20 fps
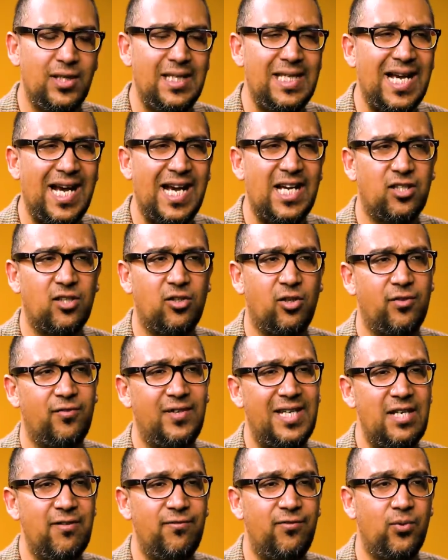he has a lot of
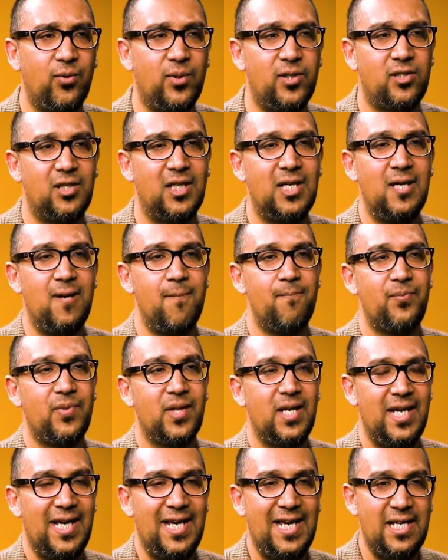influence
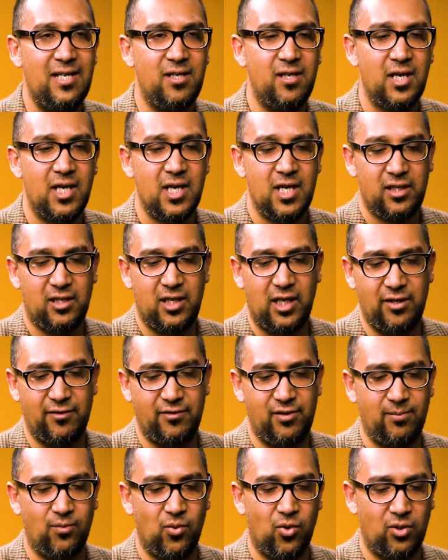in kind of the
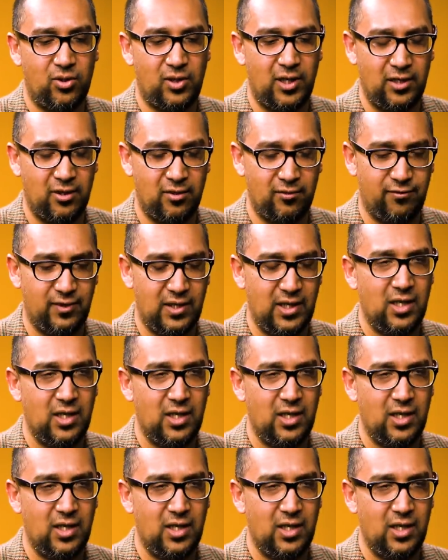more kind of